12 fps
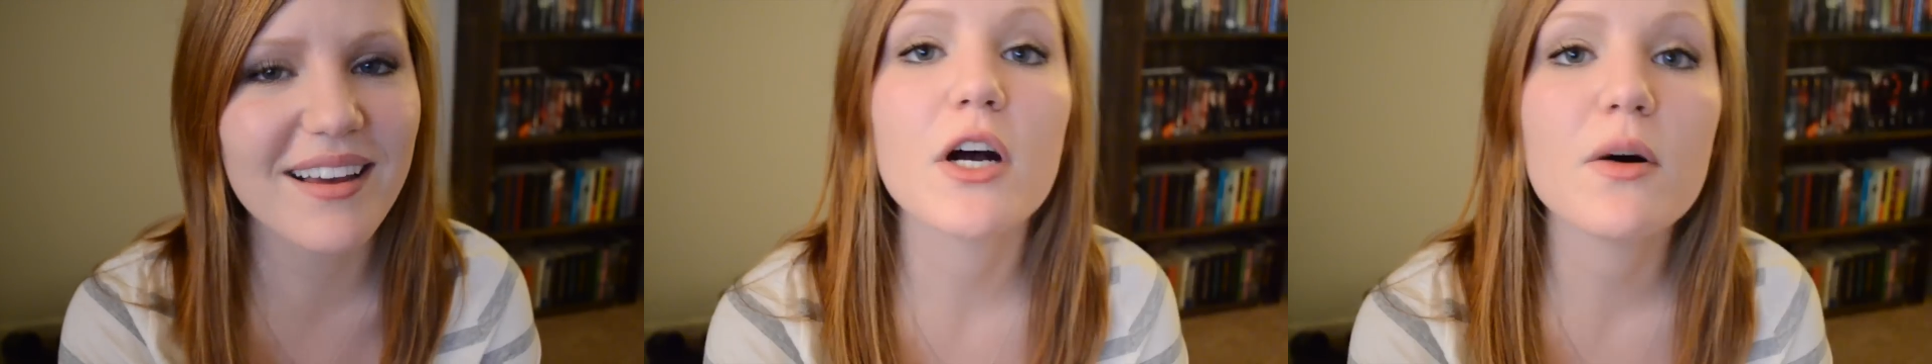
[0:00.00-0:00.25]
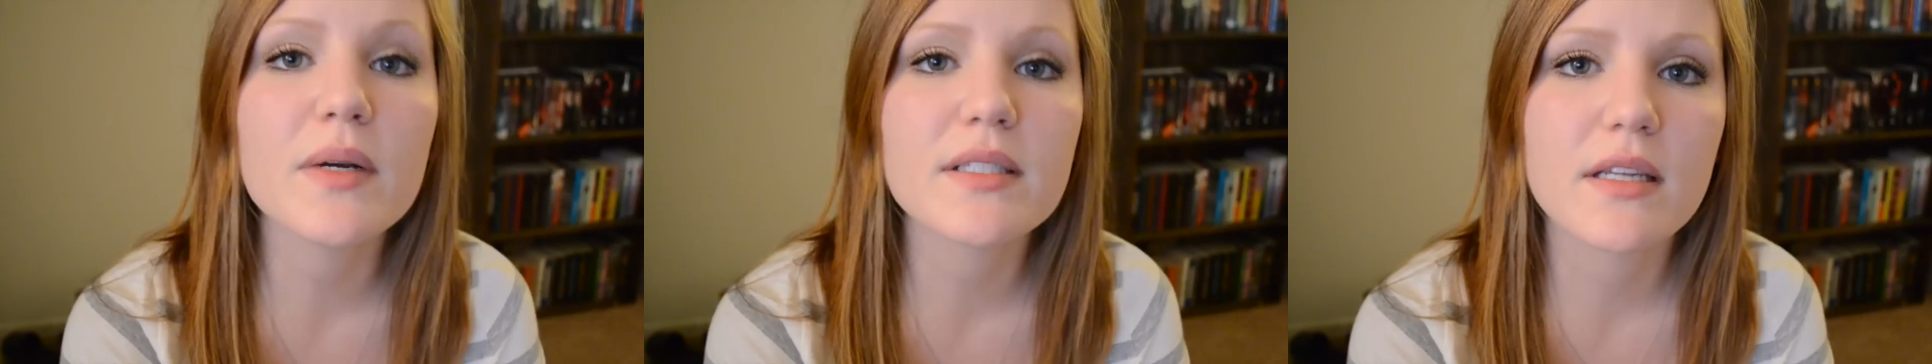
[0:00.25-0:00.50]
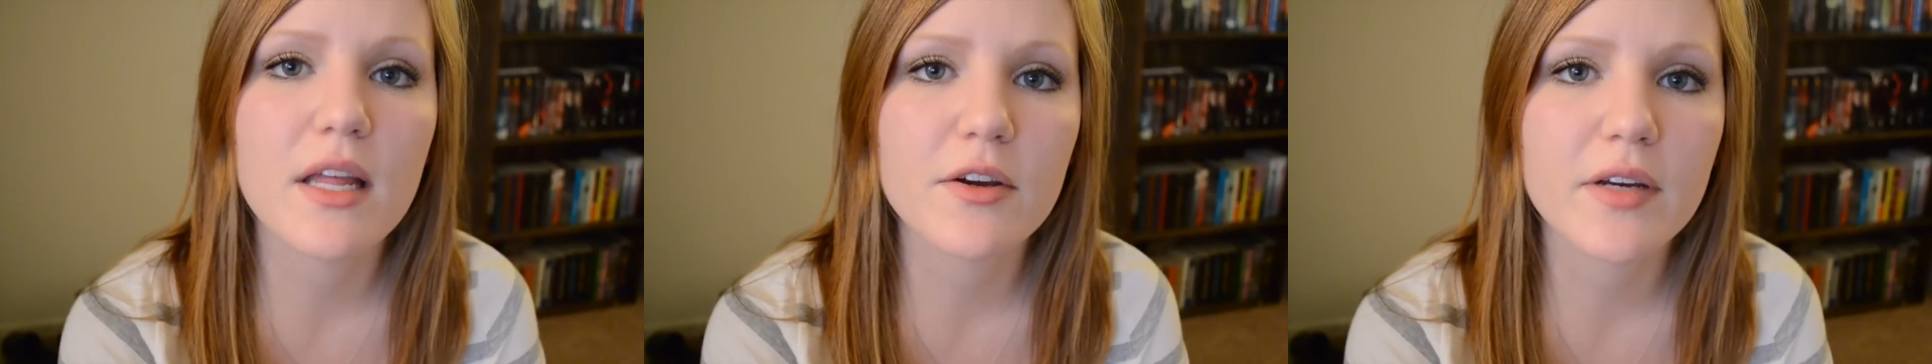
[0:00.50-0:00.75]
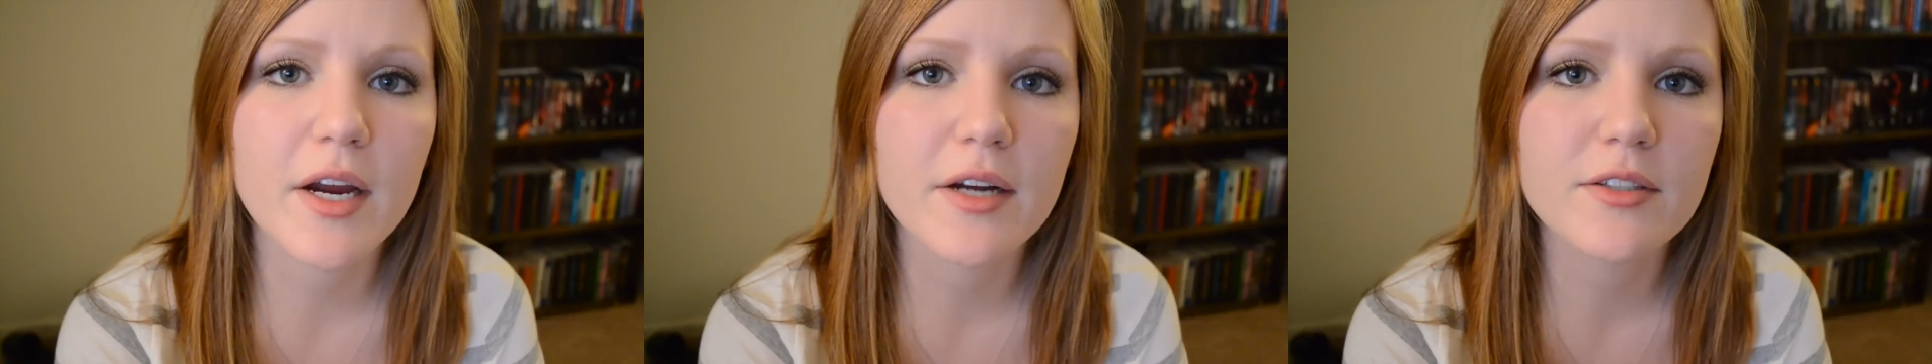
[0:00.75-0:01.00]
Jo was another
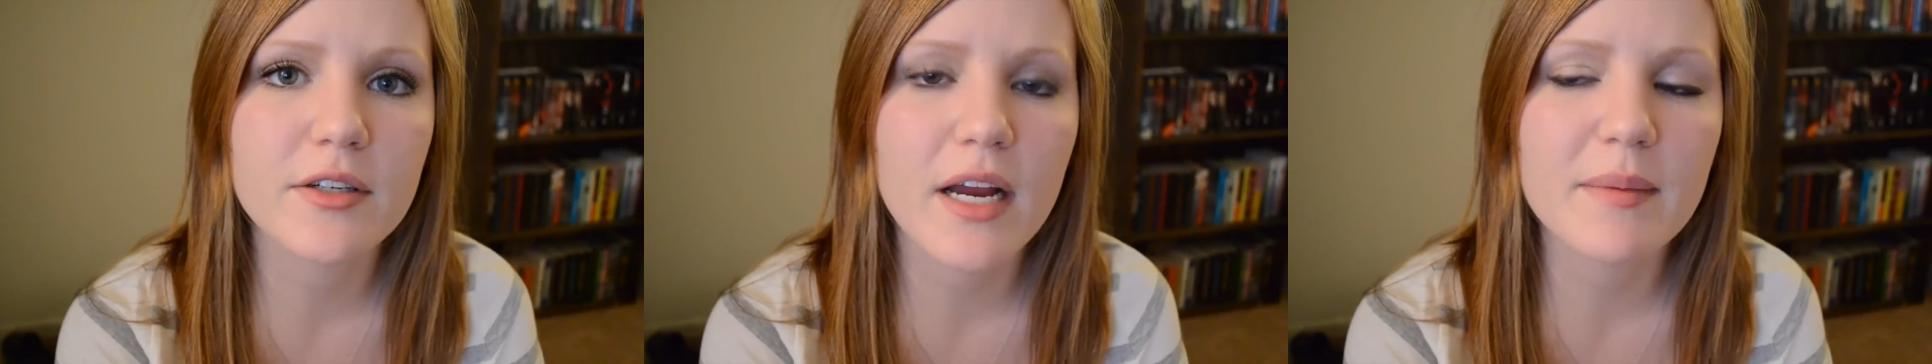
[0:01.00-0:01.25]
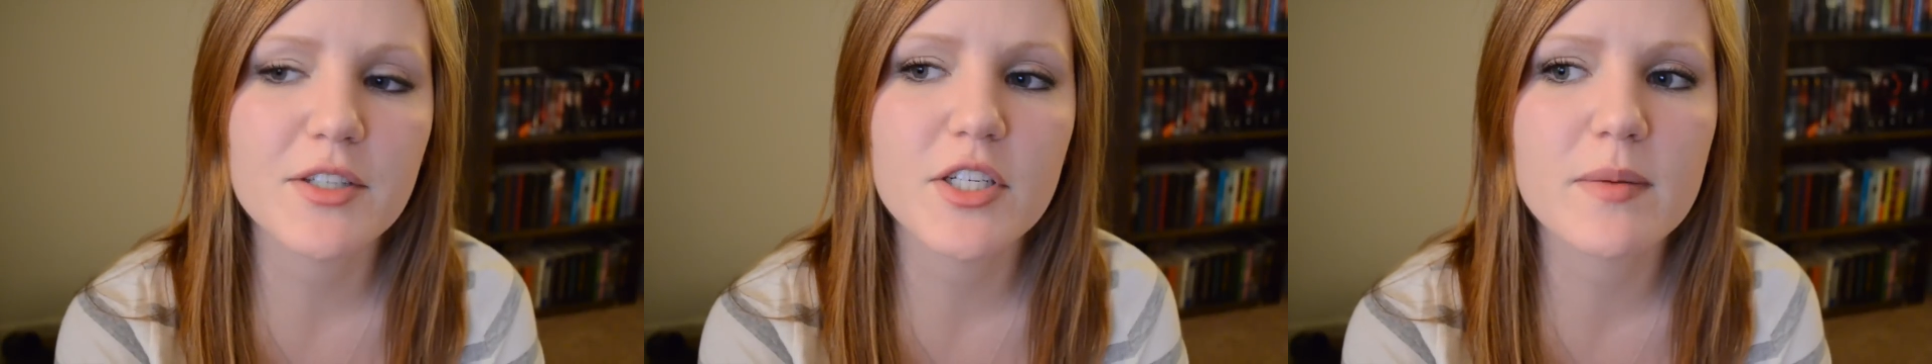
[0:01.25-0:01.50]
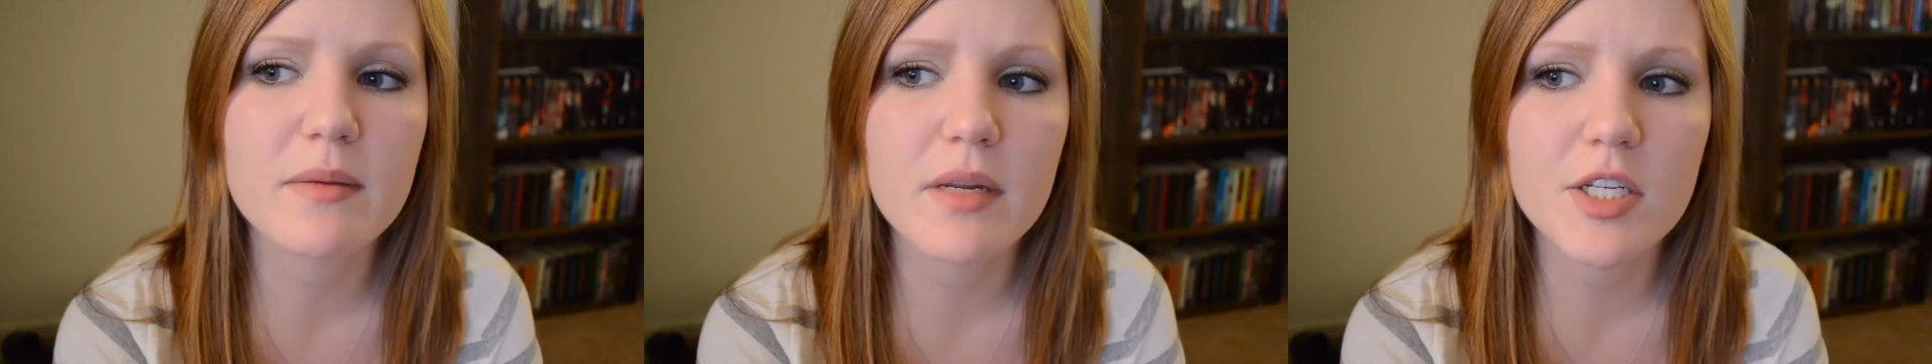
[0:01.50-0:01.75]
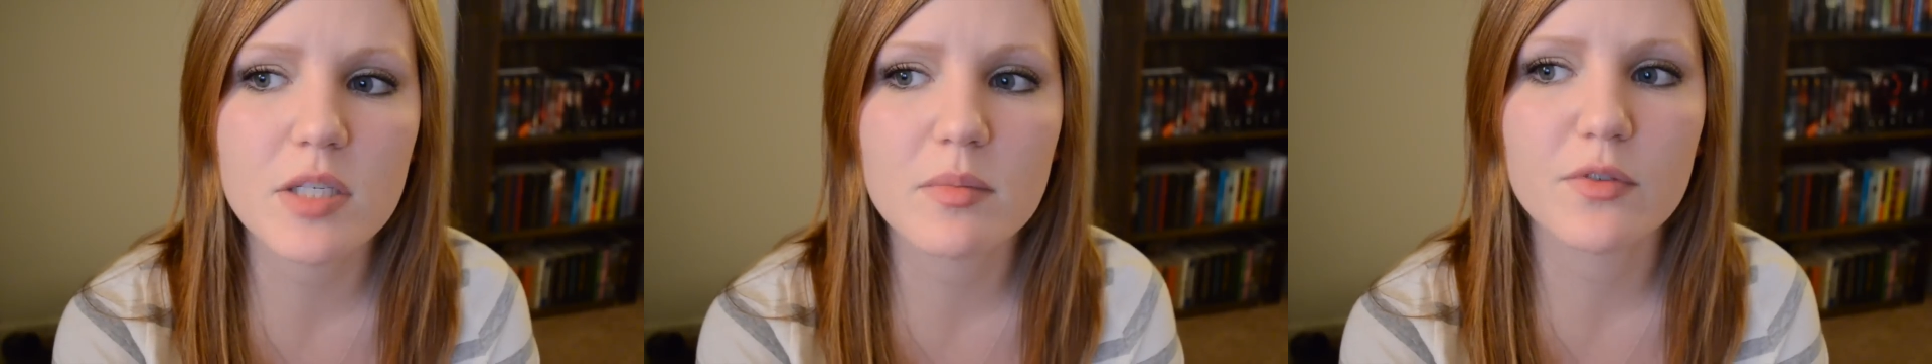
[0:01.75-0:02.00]
character. I mean, she's been
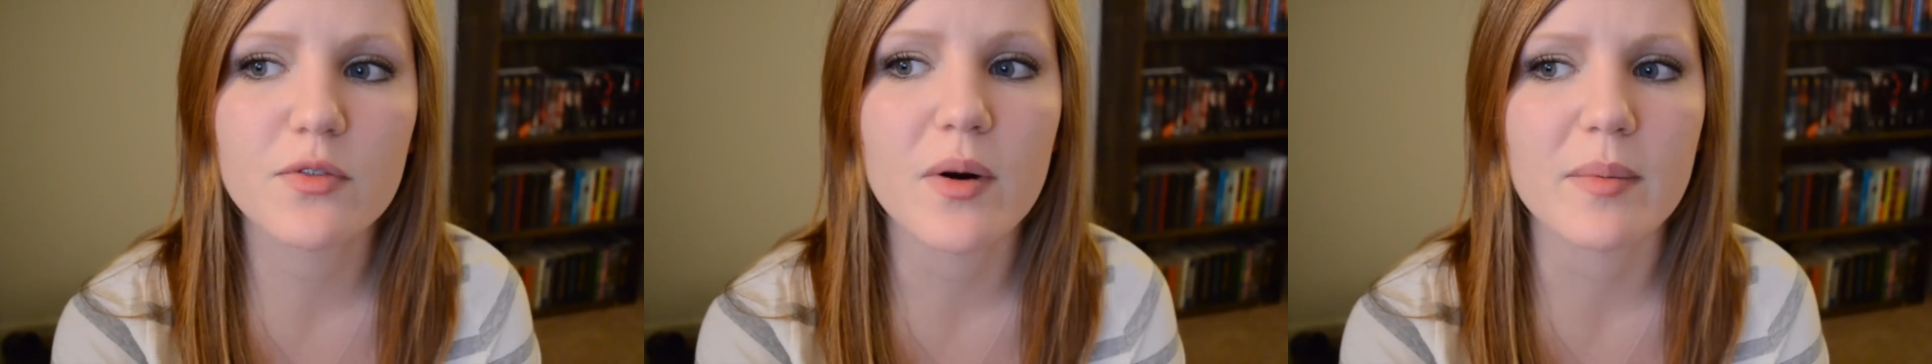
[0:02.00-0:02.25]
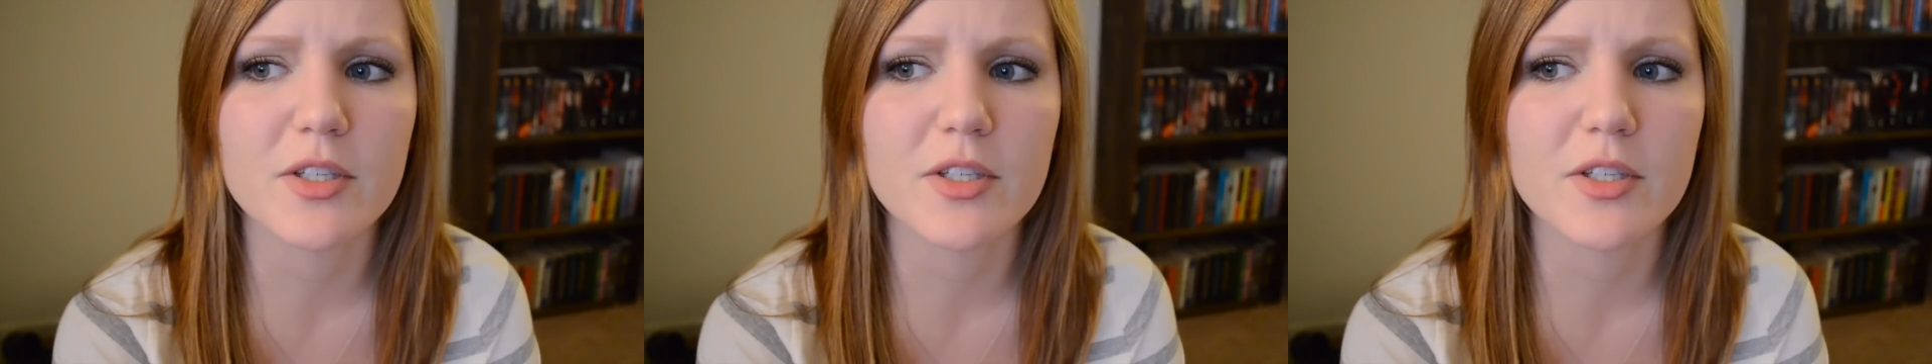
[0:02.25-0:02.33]
mentioned before,